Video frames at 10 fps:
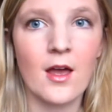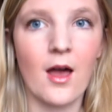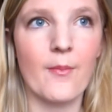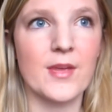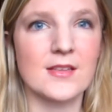
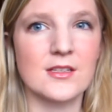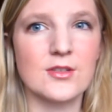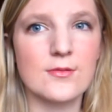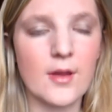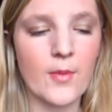um, because I
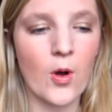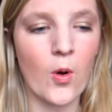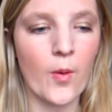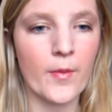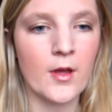do come
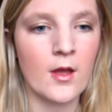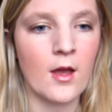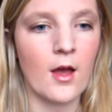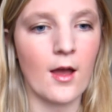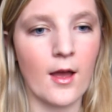home
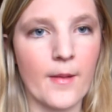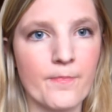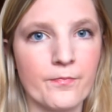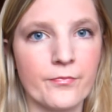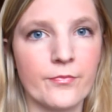
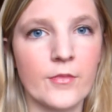um,